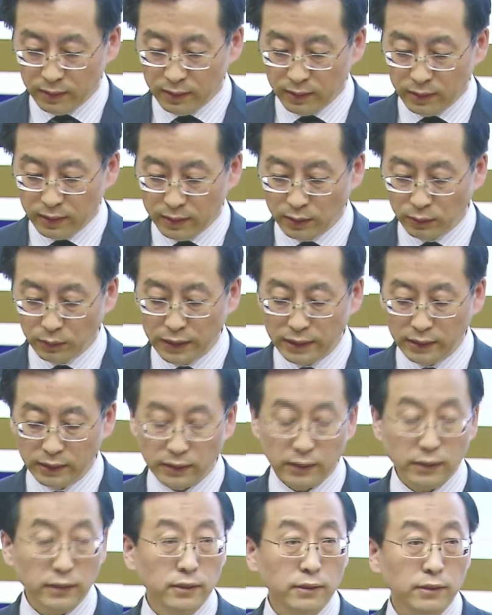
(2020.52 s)
So
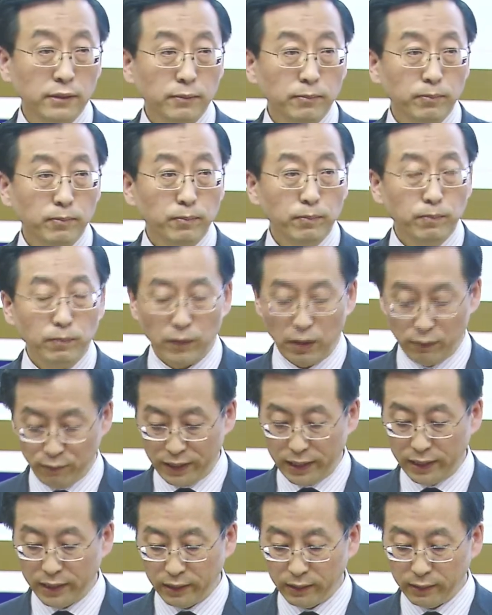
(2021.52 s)
this
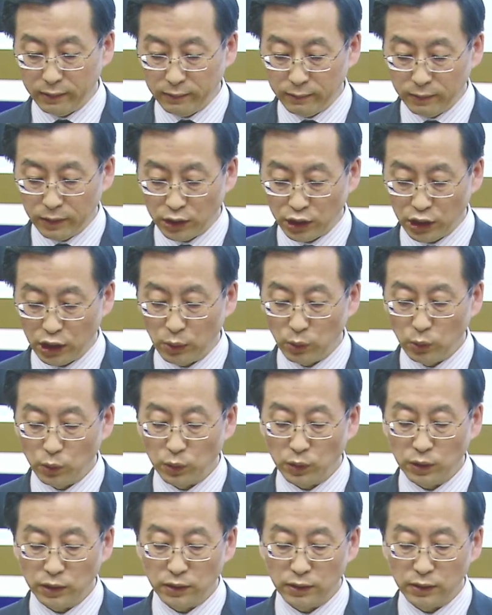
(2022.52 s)
figure
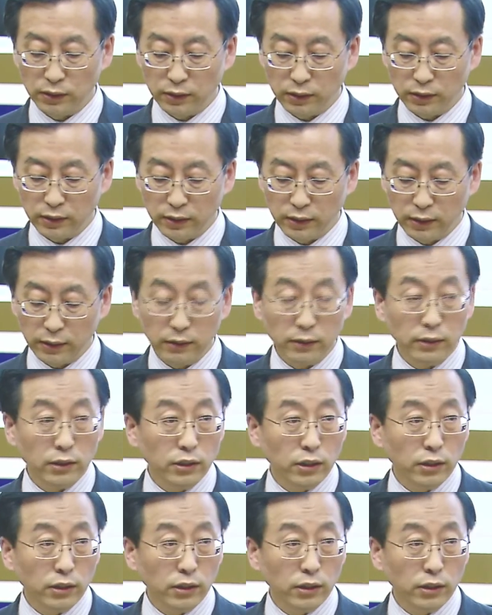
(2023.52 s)
shows the